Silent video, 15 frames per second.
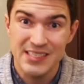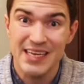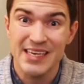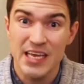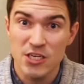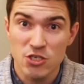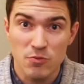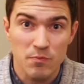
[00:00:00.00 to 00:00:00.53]

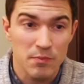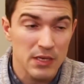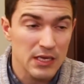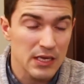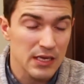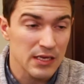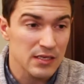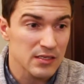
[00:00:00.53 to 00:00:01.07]
Citation
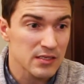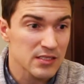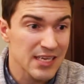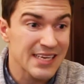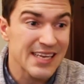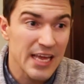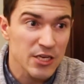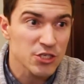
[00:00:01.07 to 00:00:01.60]
being
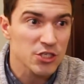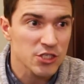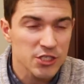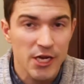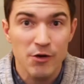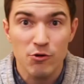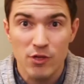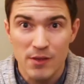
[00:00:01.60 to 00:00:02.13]

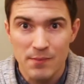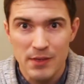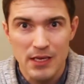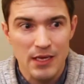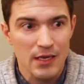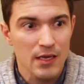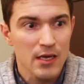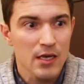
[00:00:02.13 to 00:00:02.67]
citations generally
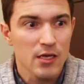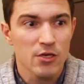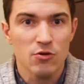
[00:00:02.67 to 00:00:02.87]
being,